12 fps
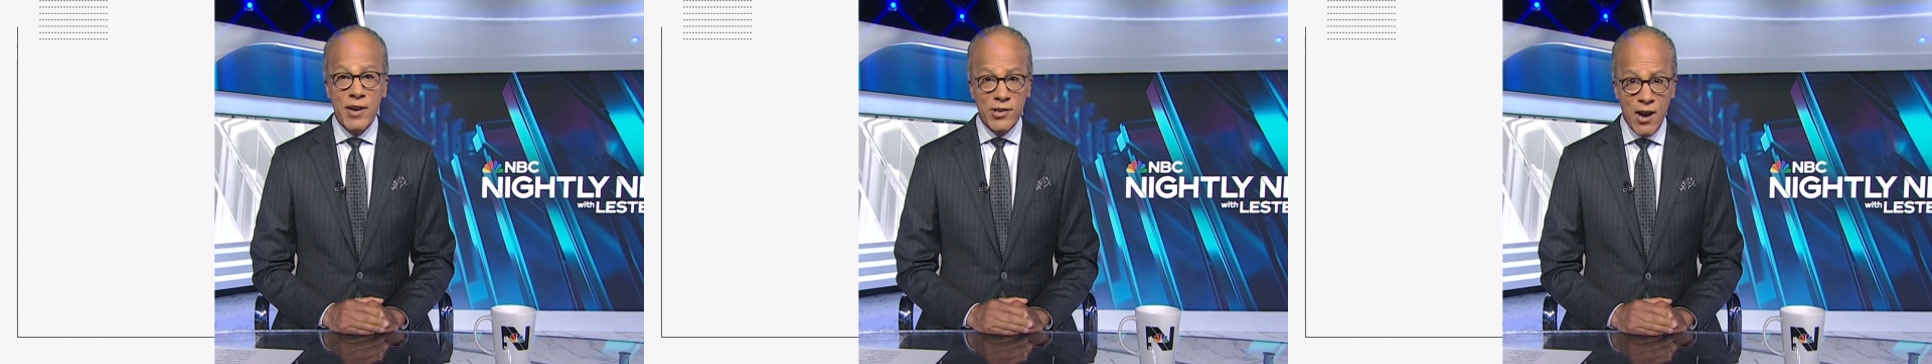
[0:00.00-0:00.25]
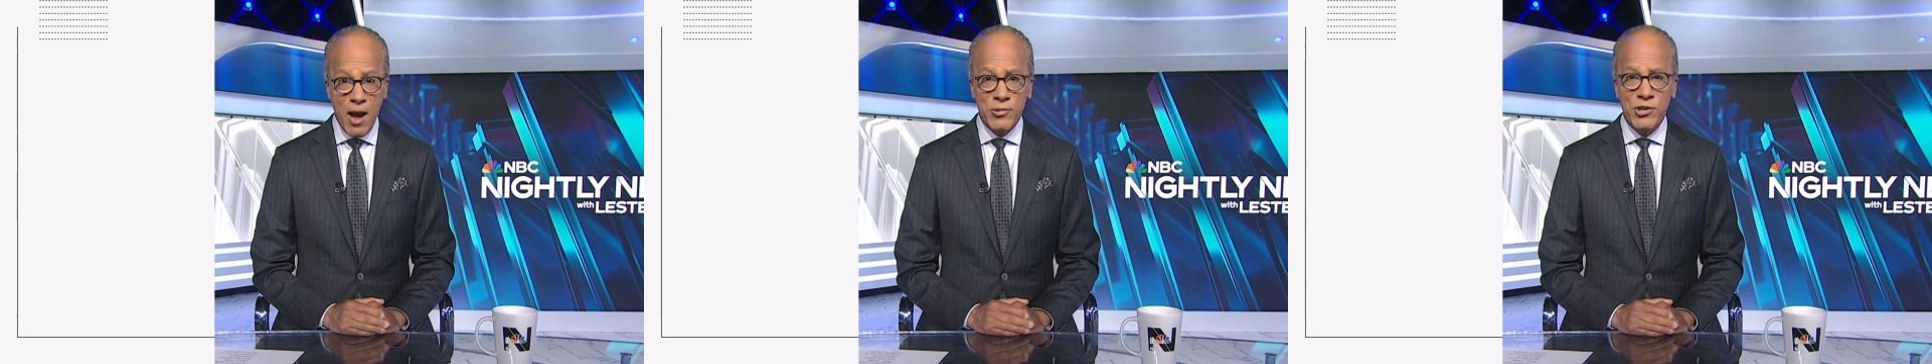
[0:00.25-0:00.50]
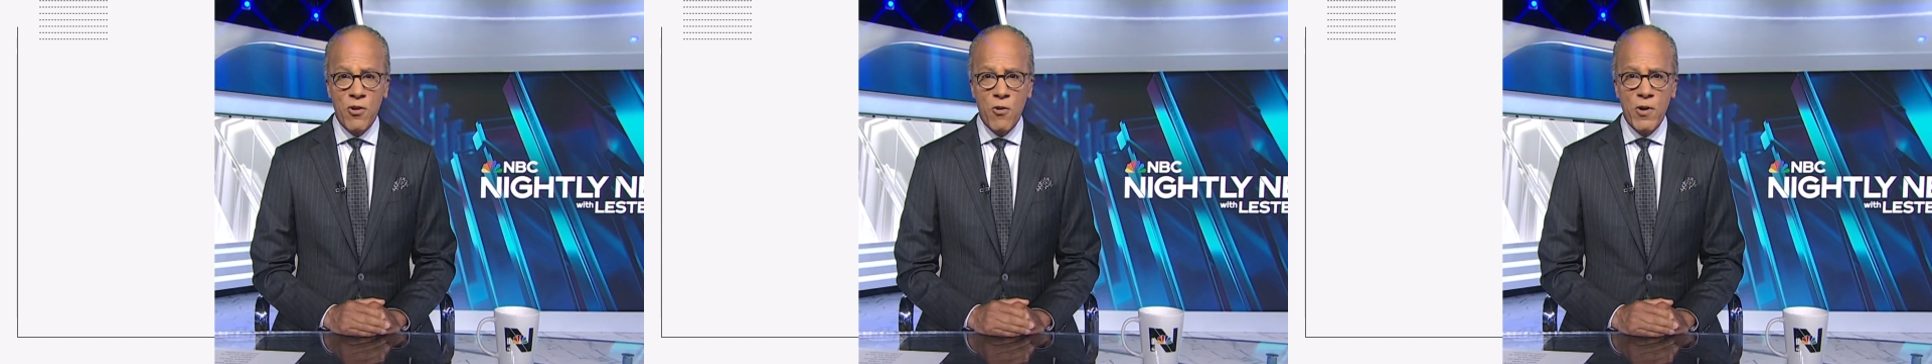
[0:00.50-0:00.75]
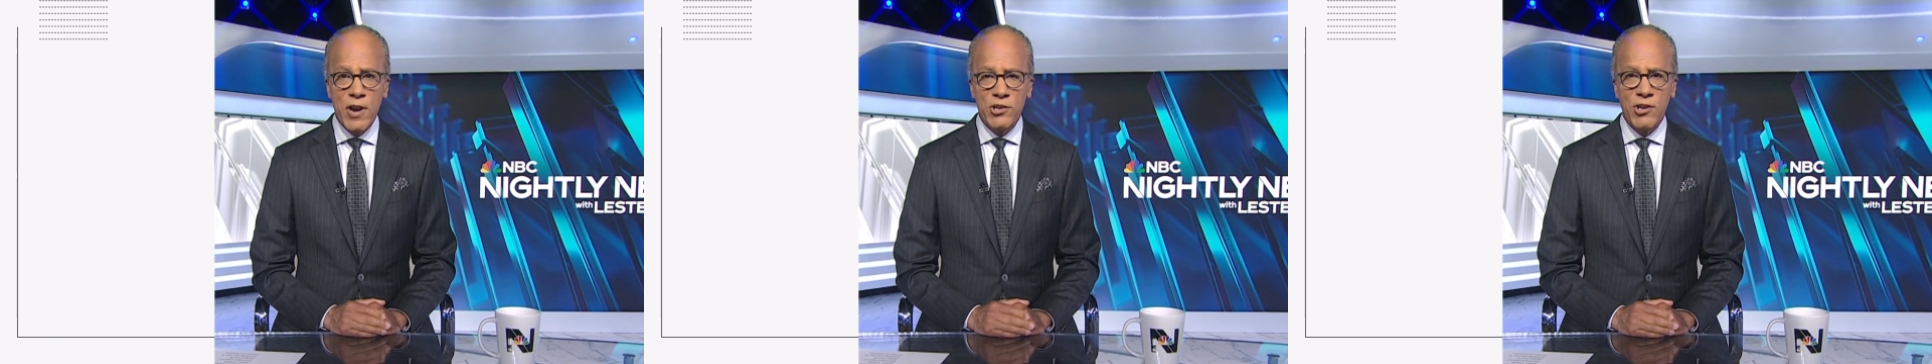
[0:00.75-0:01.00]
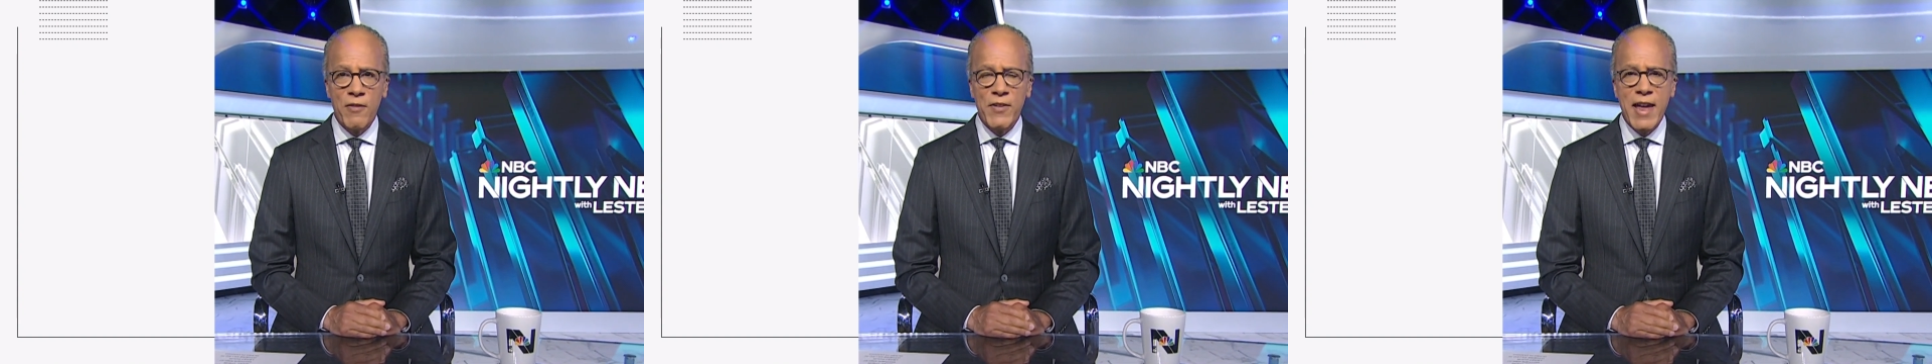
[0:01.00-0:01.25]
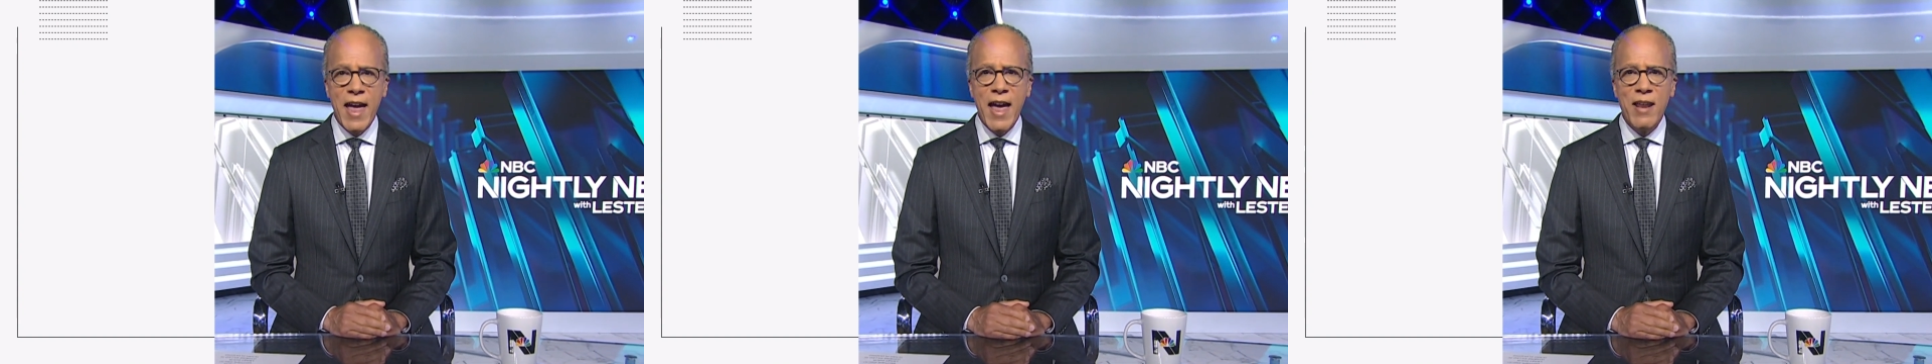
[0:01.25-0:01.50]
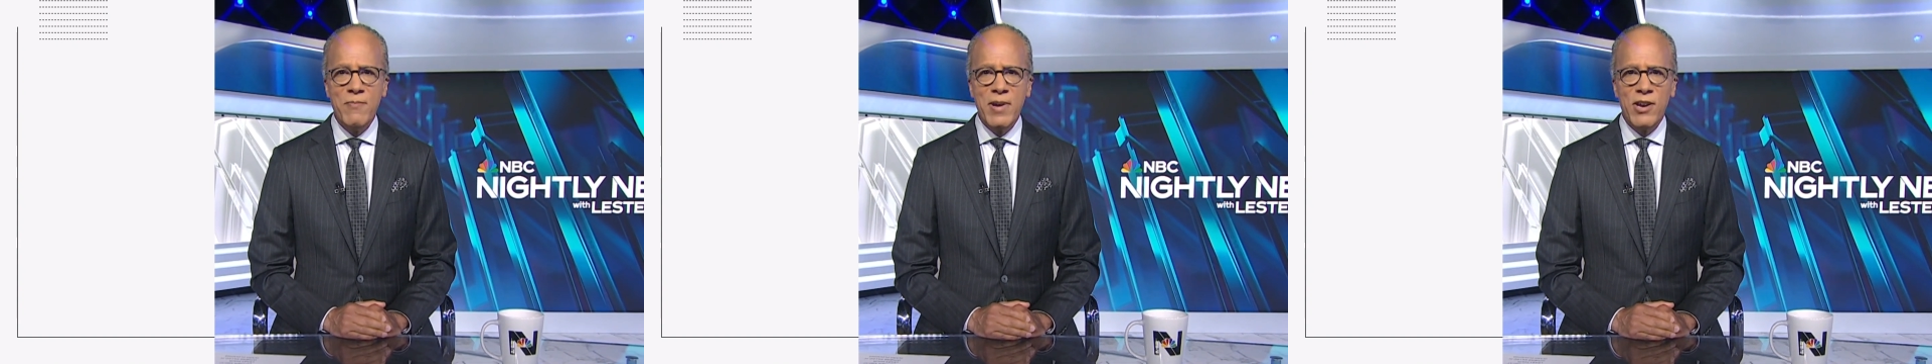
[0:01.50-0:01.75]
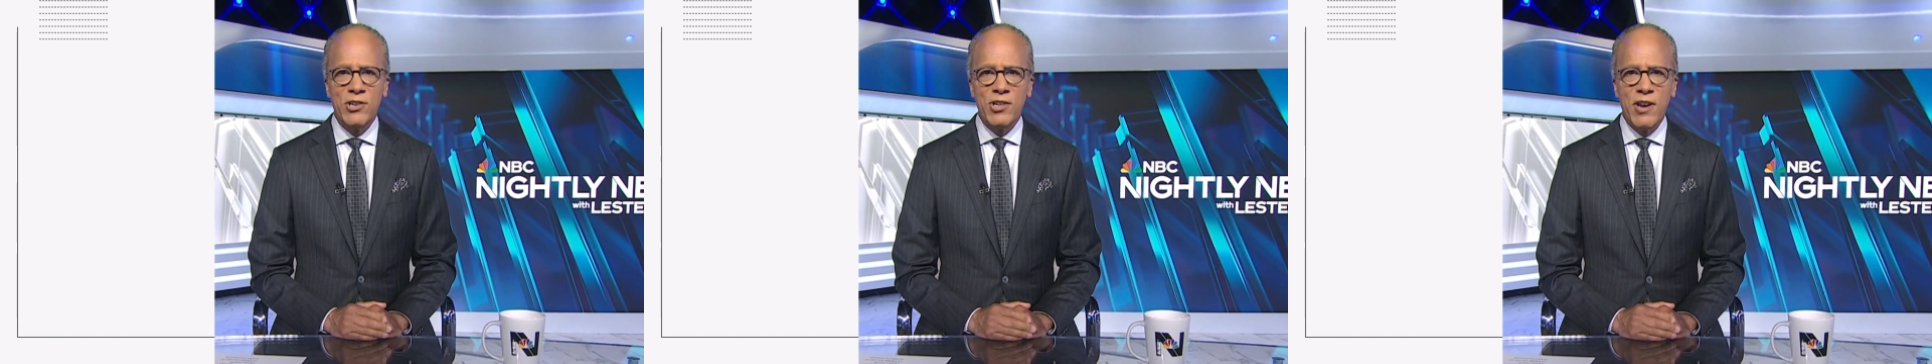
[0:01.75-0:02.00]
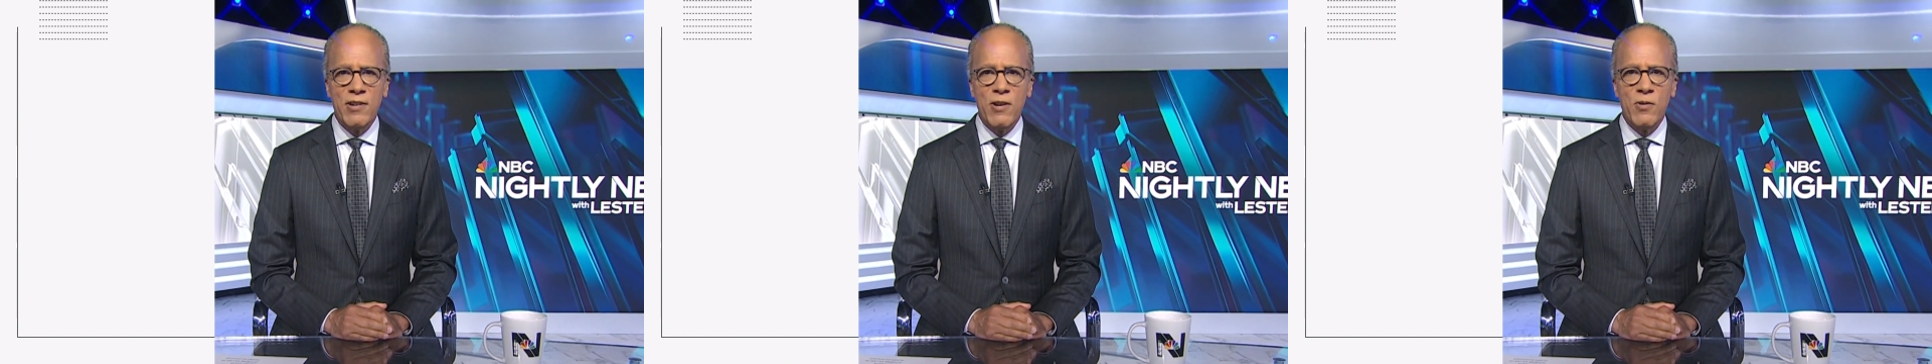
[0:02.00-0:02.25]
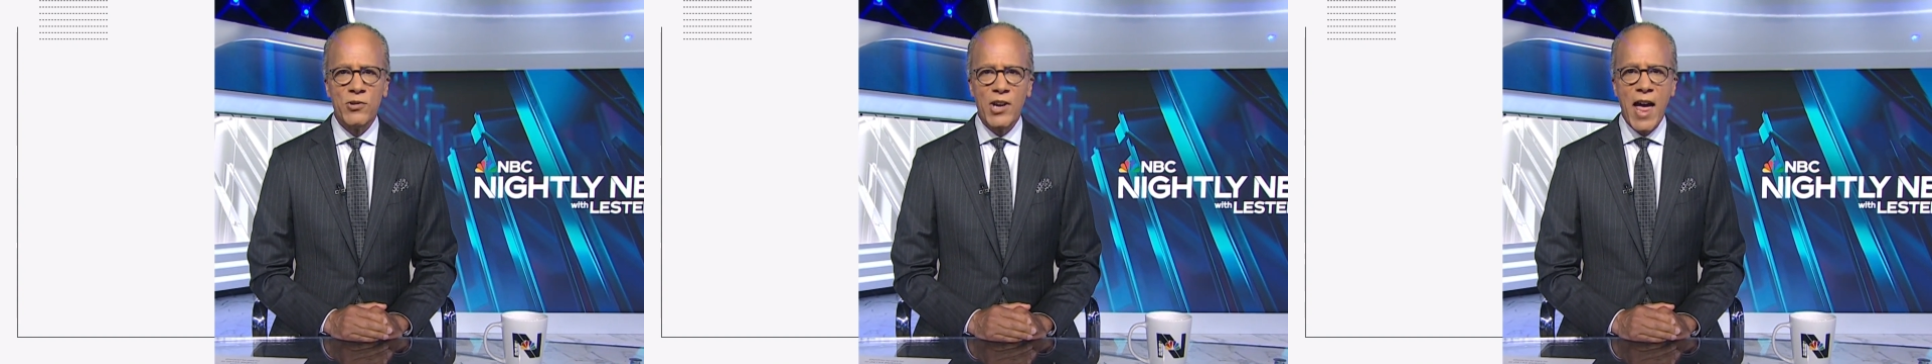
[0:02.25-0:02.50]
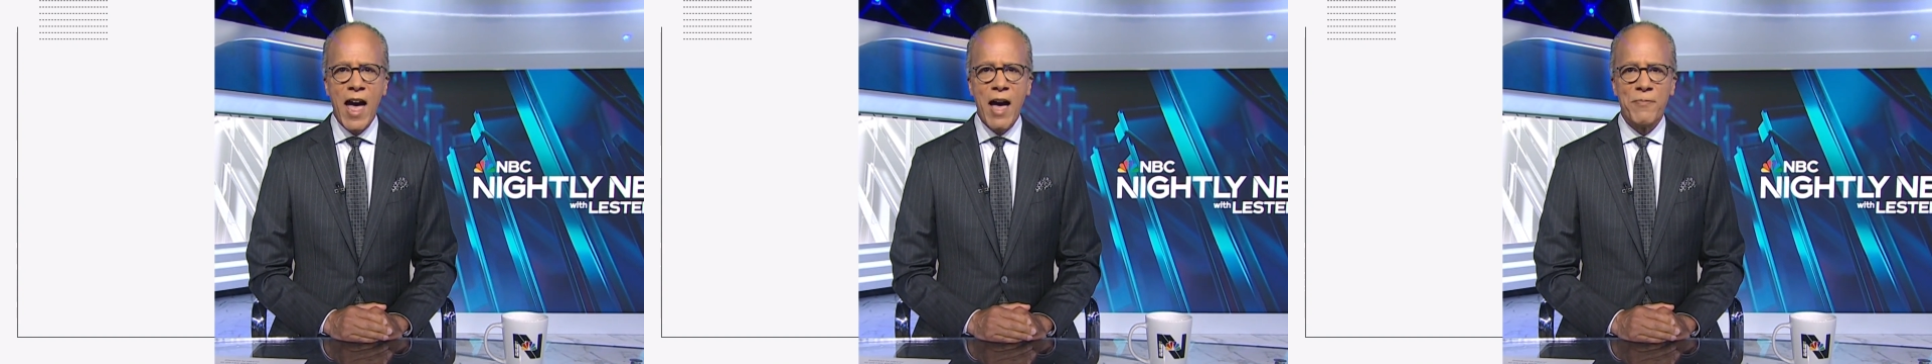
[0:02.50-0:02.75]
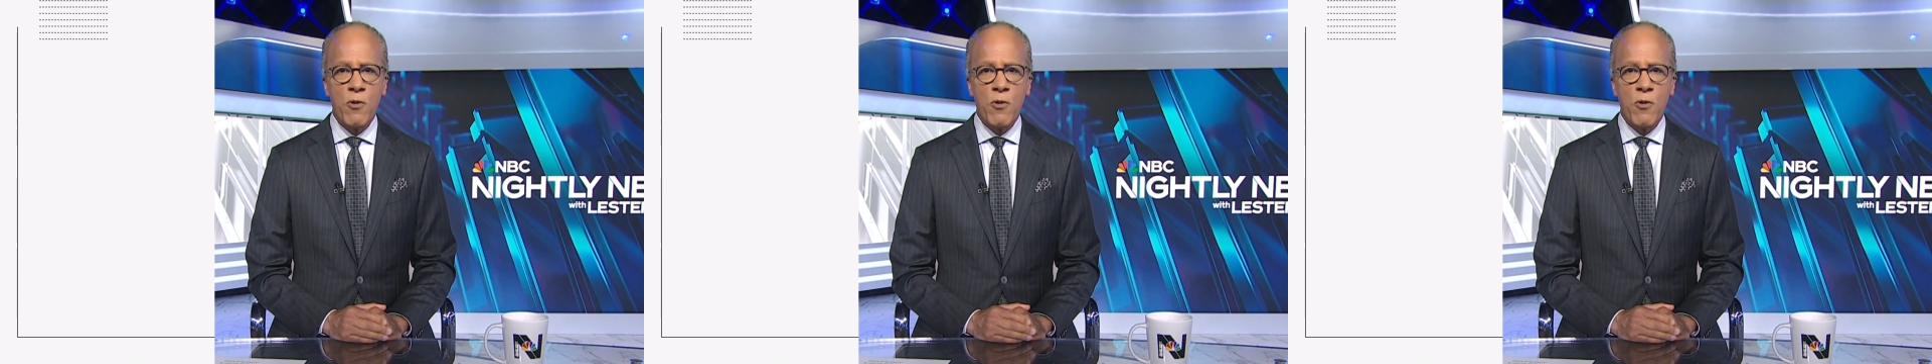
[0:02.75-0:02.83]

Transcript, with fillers: top stories on the NBC News app,